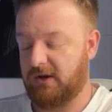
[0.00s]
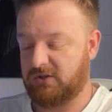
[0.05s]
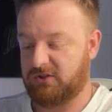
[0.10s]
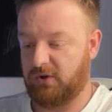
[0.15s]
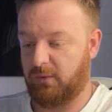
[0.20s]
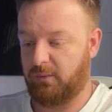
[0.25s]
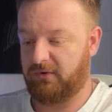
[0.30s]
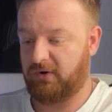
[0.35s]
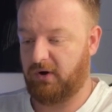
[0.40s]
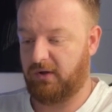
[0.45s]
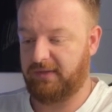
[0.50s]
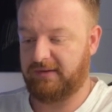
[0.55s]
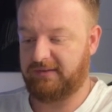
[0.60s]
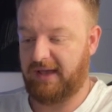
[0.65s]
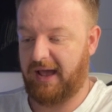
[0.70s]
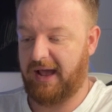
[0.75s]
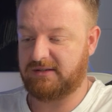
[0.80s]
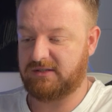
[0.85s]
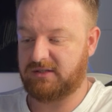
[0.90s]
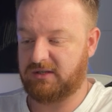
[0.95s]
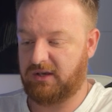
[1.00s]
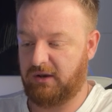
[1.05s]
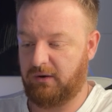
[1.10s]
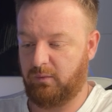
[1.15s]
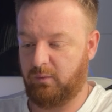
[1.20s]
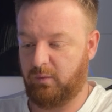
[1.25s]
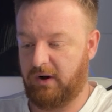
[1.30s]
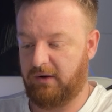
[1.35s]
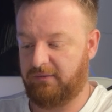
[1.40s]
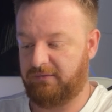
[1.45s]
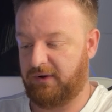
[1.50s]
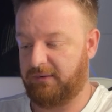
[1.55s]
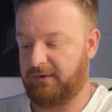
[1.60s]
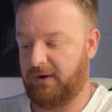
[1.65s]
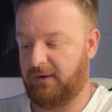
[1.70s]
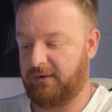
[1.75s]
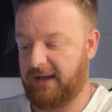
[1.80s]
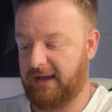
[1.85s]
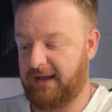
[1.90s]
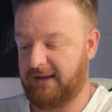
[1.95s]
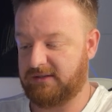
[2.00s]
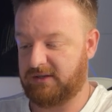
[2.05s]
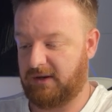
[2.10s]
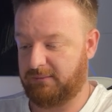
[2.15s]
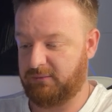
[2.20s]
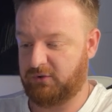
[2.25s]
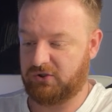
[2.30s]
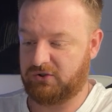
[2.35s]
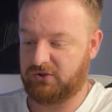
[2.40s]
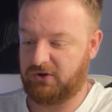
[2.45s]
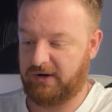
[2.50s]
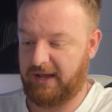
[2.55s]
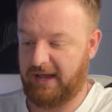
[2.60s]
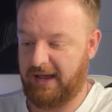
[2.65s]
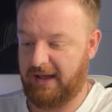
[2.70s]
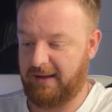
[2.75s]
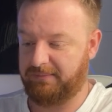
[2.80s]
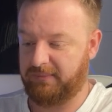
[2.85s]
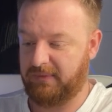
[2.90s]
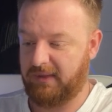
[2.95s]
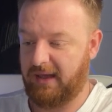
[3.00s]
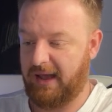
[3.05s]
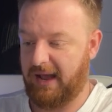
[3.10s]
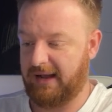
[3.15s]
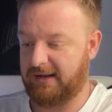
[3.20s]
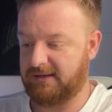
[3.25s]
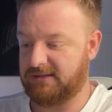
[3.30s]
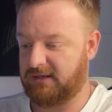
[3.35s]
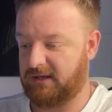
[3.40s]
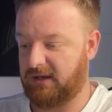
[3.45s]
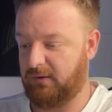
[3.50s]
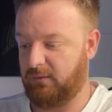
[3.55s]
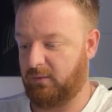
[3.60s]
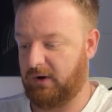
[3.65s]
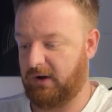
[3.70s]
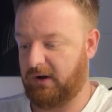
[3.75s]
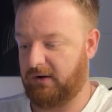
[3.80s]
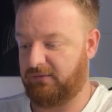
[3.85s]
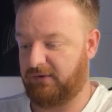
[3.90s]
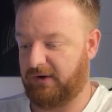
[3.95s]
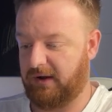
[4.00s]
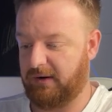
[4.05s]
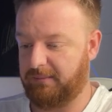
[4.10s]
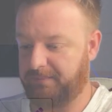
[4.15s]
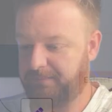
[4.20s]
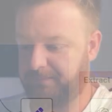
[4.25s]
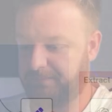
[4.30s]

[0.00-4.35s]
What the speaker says: So we've got this execute workflow node here. So I'm just going to hit execute workflow